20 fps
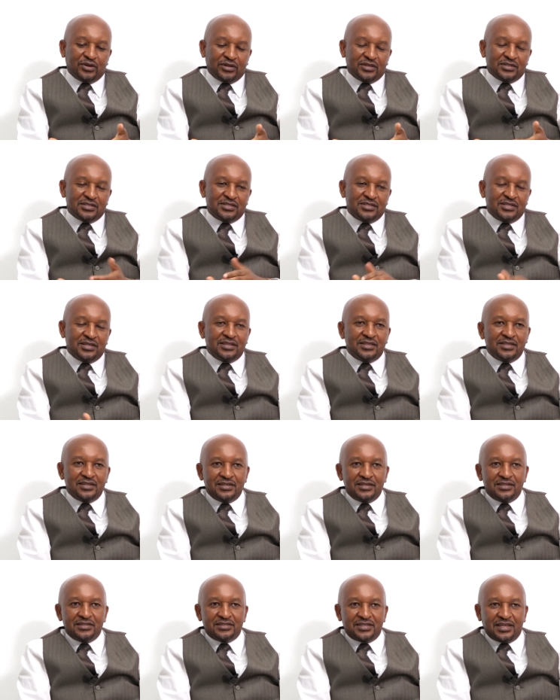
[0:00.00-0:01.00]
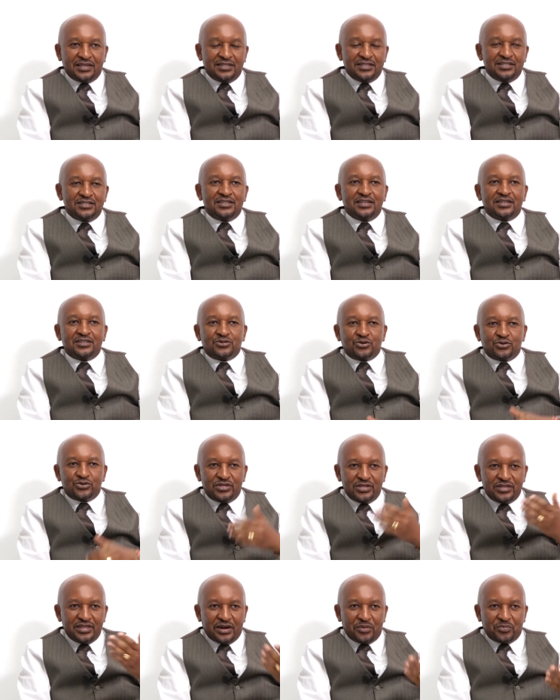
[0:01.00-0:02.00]
see the statistics or see
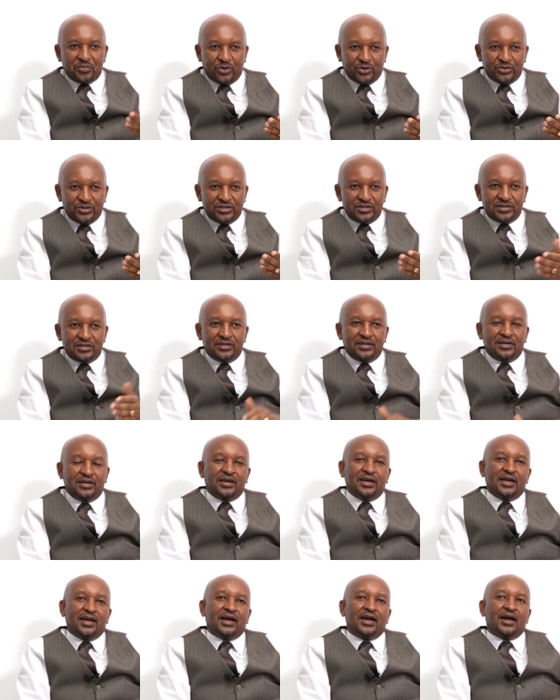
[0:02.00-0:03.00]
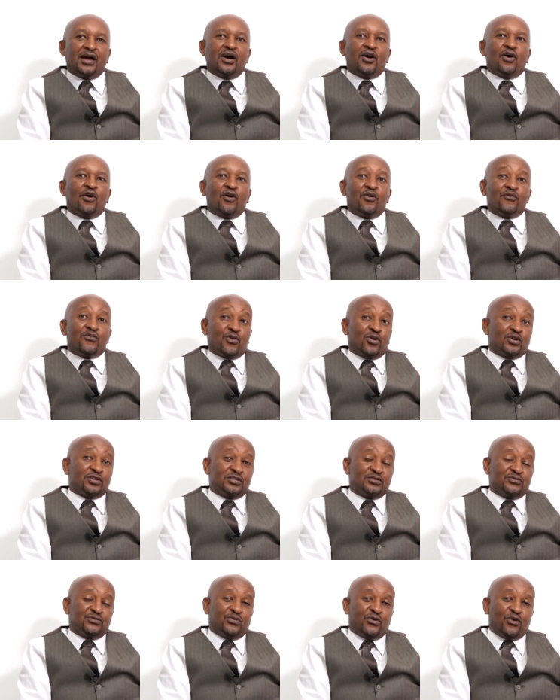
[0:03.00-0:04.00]
the reports. Of
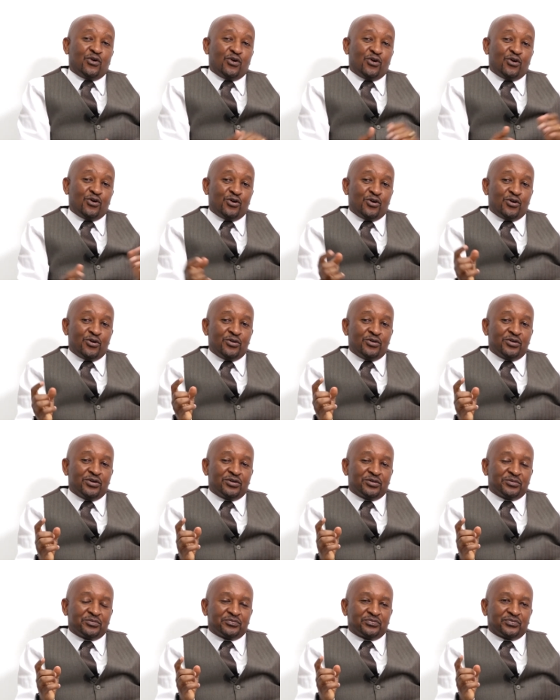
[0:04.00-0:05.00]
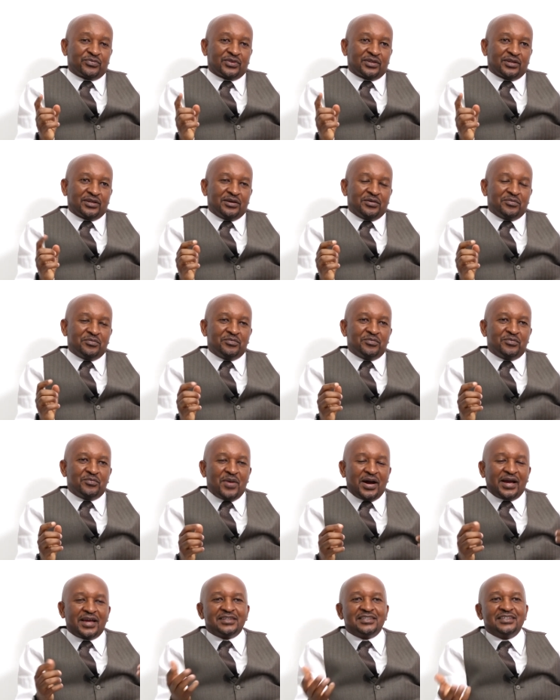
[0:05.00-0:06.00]
course, for
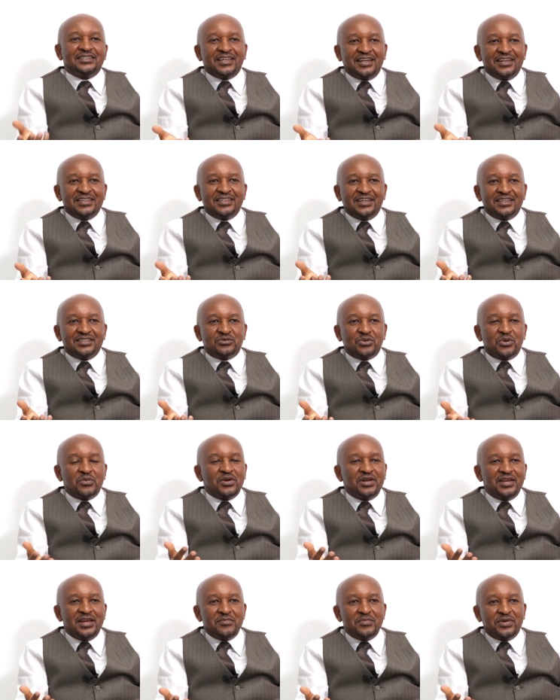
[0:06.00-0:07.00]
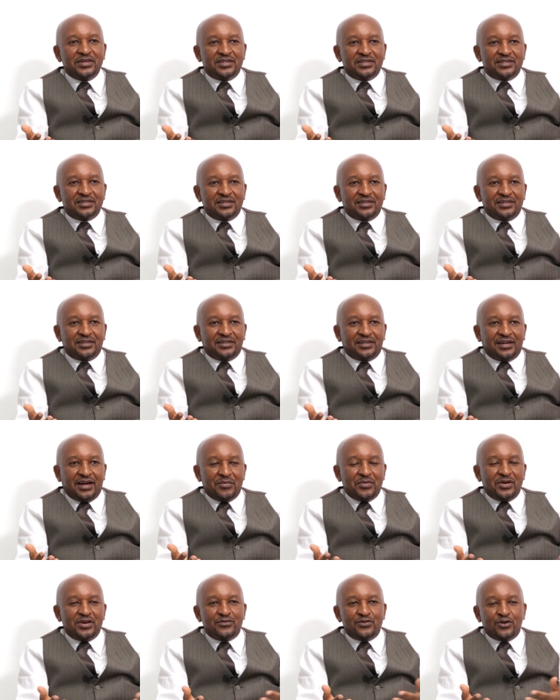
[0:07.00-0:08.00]
market intelligence, we will limit. I
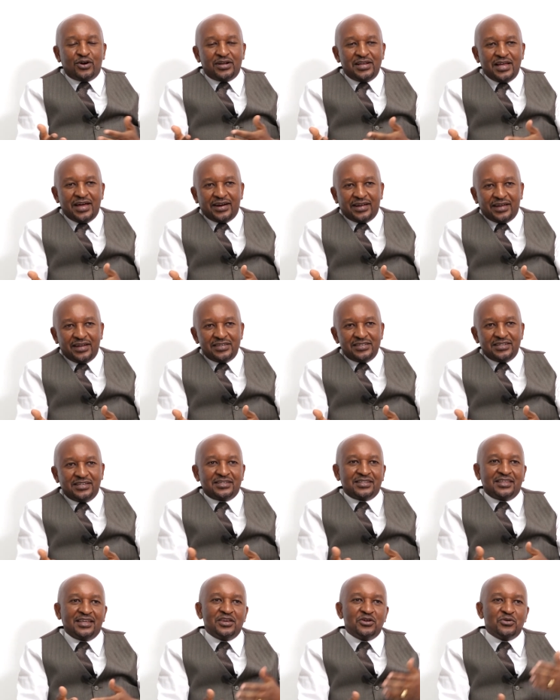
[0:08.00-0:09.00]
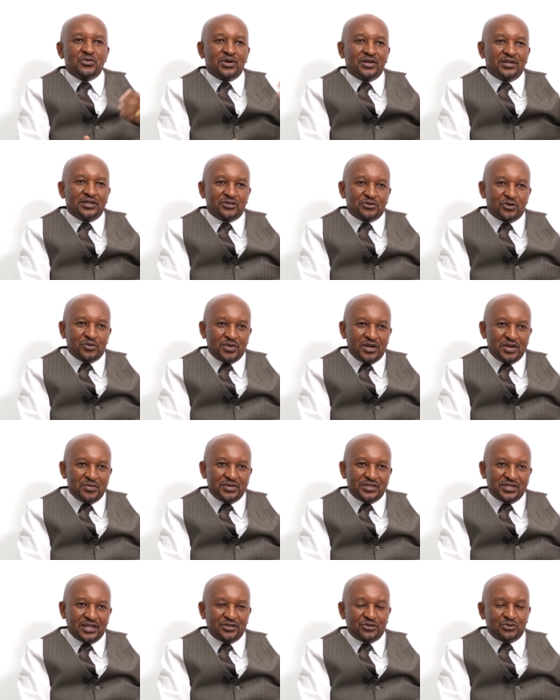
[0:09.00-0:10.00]
mean, if you're clearing agent, then it will be
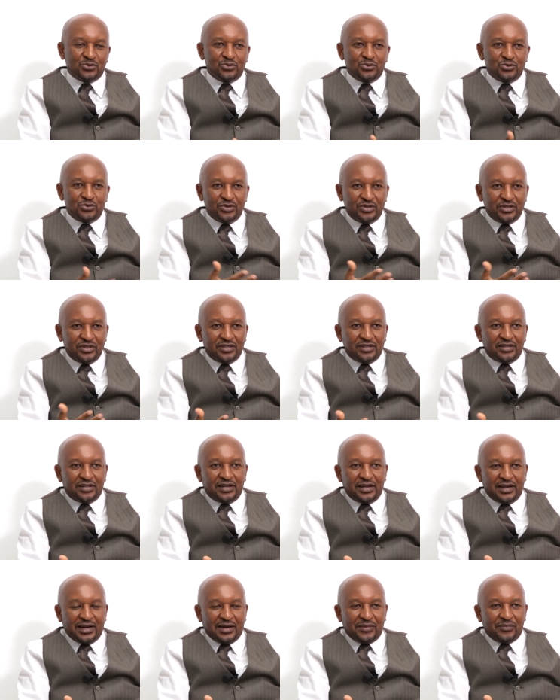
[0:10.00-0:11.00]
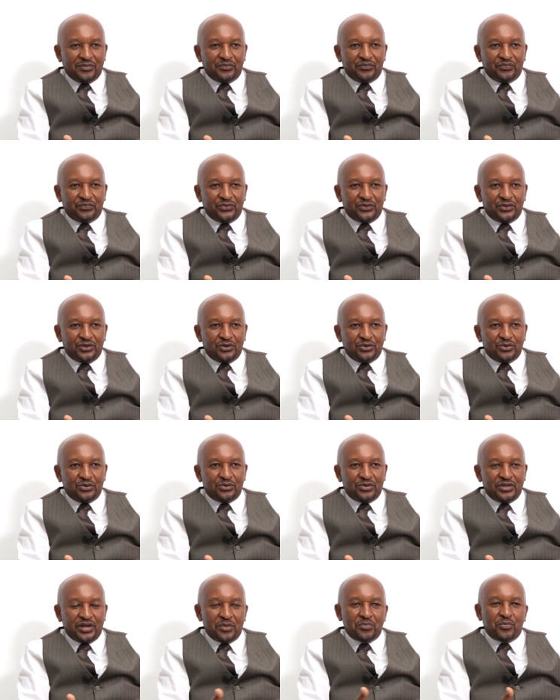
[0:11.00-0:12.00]
limited to
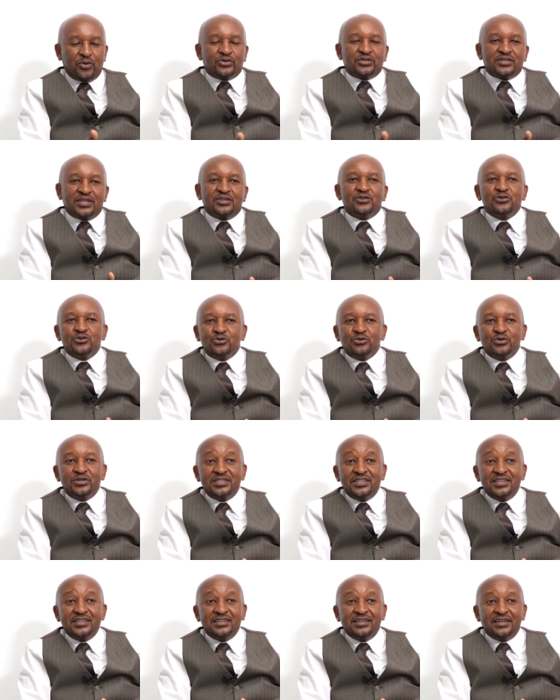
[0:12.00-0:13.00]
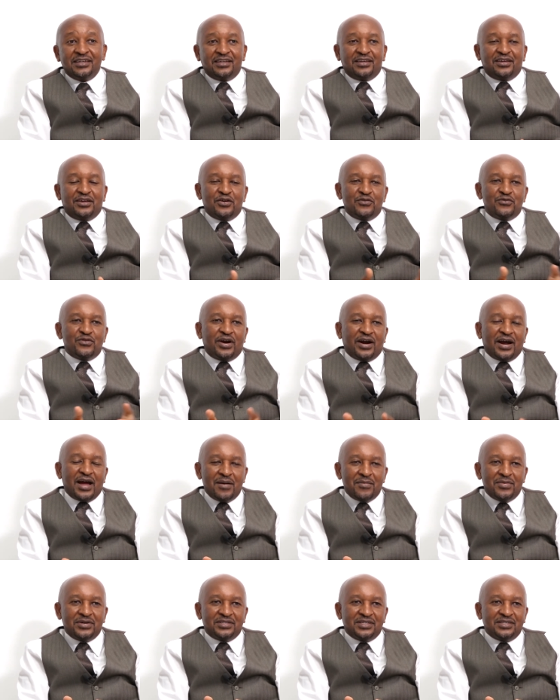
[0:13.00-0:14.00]
the reports that you should see. If you're a
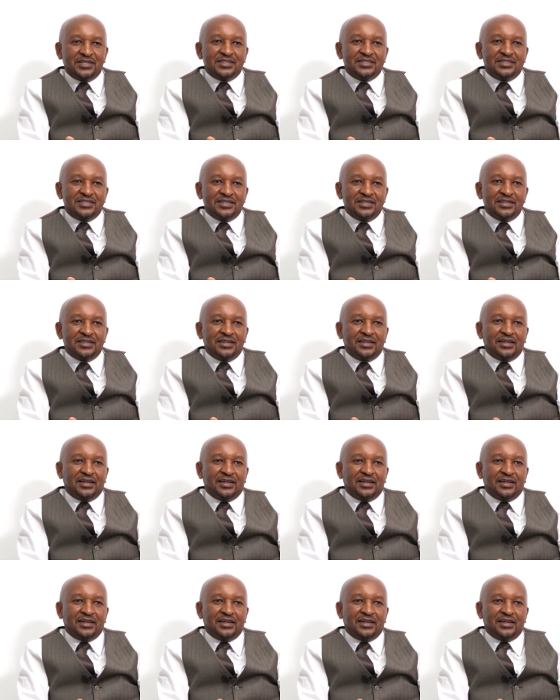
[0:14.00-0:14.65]
government agency,